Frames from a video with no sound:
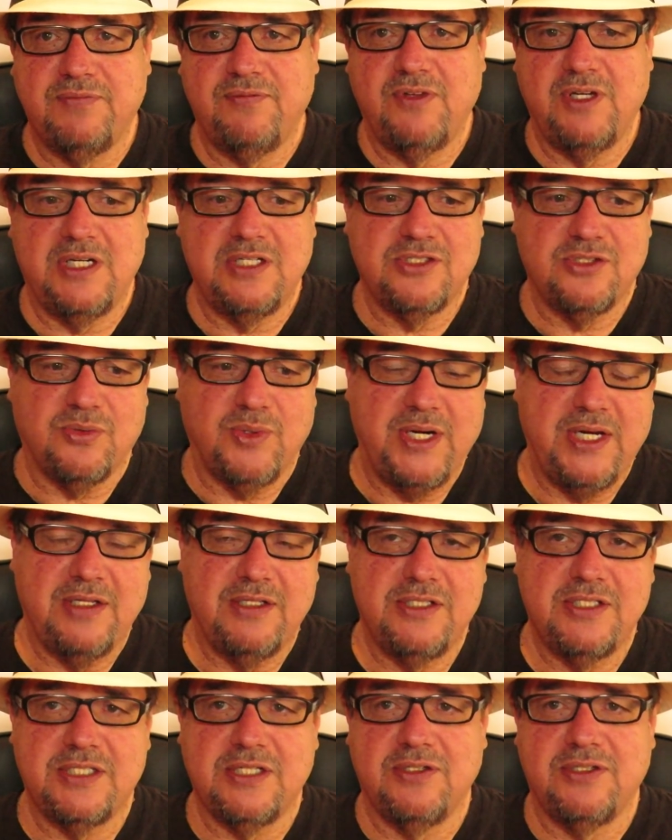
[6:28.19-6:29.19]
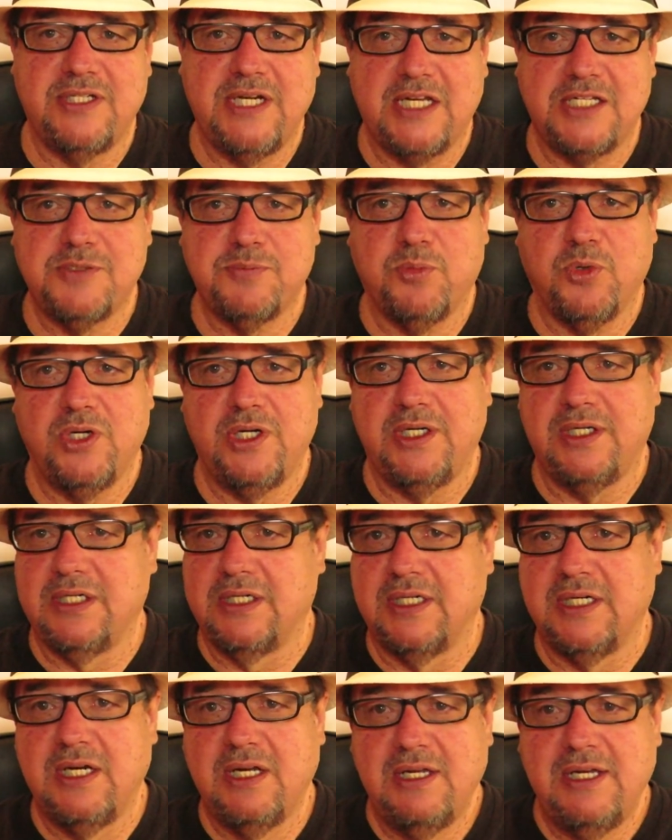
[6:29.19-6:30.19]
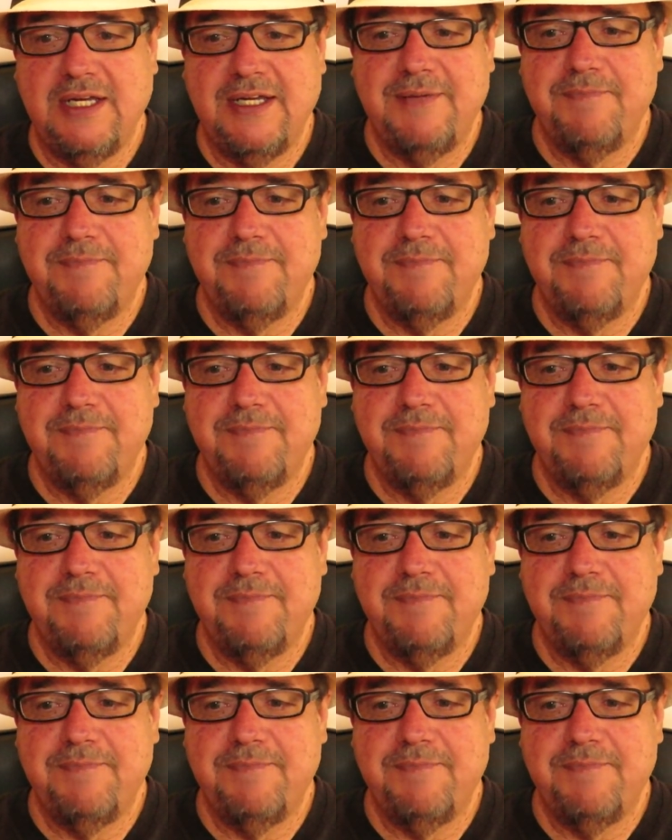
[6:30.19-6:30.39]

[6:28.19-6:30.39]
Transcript: and Venezuelans are desperate, and